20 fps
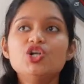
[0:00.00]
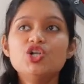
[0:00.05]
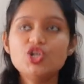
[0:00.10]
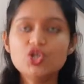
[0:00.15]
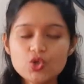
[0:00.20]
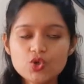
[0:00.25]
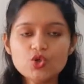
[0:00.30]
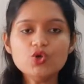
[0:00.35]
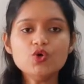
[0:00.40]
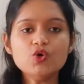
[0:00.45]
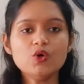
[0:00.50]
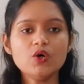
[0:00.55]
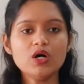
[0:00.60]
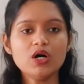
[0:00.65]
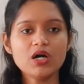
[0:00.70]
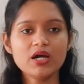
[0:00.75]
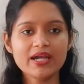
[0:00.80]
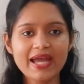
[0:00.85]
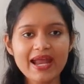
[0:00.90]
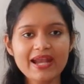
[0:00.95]
to
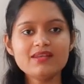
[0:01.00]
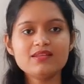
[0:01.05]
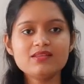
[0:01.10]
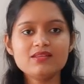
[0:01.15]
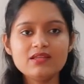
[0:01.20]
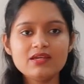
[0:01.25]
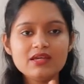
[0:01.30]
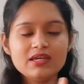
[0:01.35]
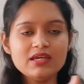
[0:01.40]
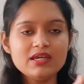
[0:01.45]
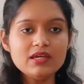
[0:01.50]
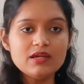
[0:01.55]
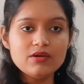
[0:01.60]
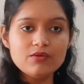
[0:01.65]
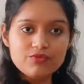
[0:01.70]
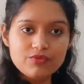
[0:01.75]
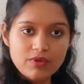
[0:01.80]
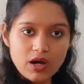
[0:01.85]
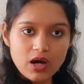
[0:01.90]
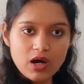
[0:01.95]
get the
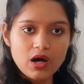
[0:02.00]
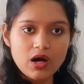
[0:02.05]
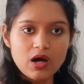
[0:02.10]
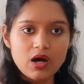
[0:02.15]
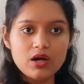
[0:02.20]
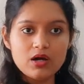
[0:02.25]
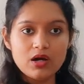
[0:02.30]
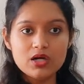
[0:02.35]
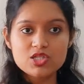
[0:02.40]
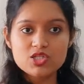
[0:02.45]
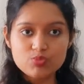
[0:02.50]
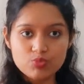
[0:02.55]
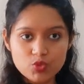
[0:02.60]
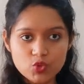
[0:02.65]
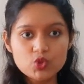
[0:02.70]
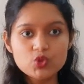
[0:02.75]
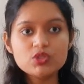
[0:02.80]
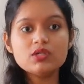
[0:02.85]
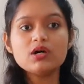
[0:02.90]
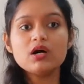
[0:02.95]
a
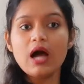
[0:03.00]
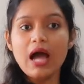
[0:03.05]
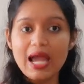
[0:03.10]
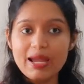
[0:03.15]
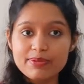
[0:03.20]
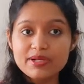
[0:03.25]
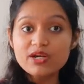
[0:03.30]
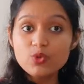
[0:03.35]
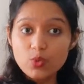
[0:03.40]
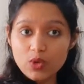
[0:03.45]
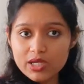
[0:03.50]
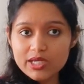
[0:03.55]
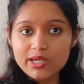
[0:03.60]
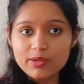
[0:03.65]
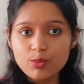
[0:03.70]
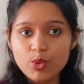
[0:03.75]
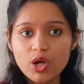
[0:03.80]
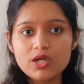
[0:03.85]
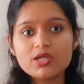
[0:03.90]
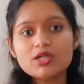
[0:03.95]
smooth hybrid
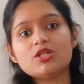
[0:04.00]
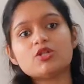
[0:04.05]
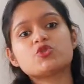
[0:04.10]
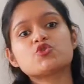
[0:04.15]
working model.